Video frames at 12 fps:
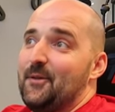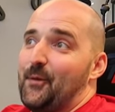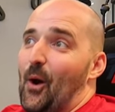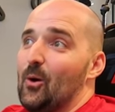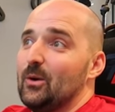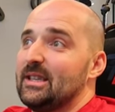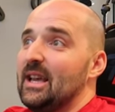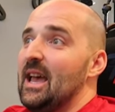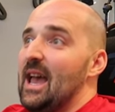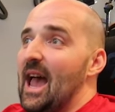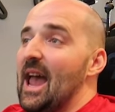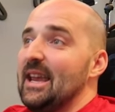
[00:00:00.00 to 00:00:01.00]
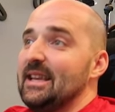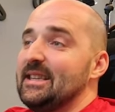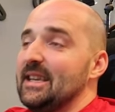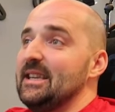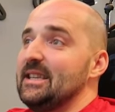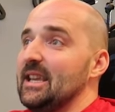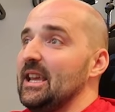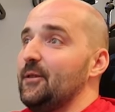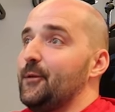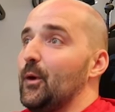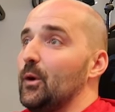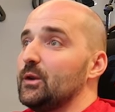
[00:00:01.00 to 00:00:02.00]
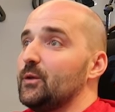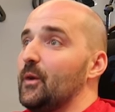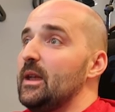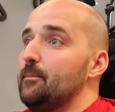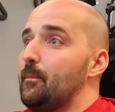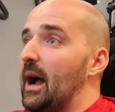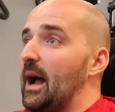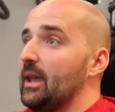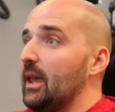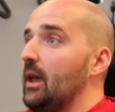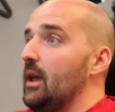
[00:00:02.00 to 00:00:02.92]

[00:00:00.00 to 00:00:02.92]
default ACC force feedback.